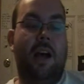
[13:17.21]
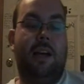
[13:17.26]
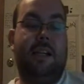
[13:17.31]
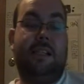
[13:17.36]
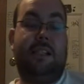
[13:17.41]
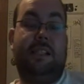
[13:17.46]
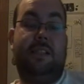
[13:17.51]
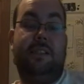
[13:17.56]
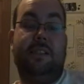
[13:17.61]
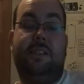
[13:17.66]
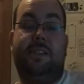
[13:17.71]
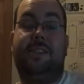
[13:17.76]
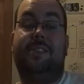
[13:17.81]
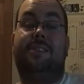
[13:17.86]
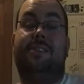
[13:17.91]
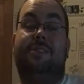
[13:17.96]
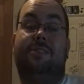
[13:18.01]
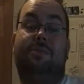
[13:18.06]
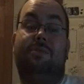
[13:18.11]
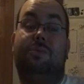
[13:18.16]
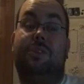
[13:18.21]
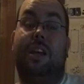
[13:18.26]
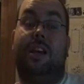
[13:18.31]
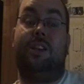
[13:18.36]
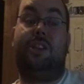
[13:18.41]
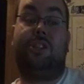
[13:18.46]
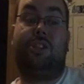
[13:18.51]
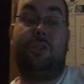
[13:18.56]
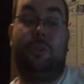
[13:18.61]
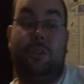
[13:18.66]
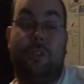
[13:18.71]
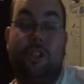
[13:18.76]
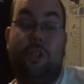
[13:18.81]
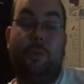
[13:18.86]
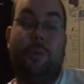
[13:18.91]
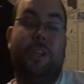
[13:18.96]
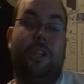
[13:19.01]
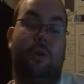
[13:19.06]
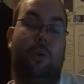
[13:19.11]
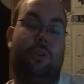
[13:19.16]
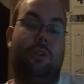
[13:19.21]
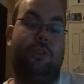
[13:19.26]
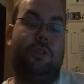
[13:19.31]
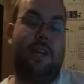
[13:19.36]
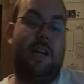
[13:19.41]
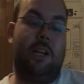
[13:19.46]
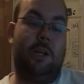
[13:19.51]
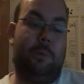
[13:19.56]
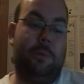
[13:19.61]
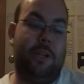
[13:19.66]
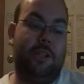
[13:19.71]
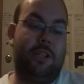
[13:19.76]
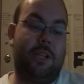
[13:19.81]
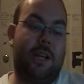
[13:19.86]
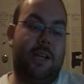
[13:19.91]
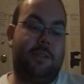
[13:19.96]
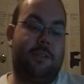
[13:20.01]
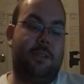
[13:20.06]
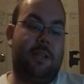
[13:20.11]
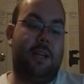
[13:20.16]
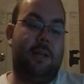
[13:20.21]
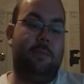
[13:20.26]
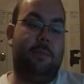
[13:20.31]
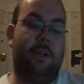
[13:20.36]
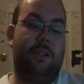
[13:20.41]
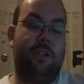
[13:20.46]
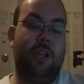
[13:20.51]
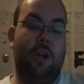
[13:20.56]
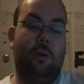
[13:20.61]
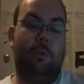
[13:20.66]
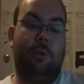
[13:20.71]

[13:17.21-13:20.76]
This is kind of short and sweet. Corner tackle by Jax and headbutts.